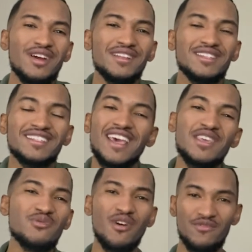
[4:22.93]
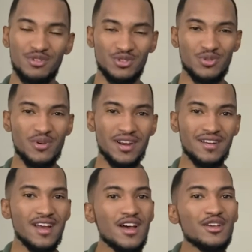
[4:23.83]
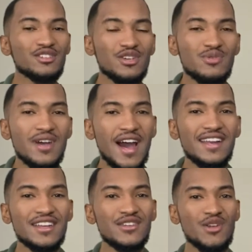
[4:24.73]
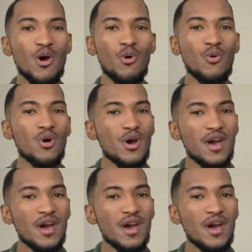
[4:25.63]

just take you off your square. So you gotta know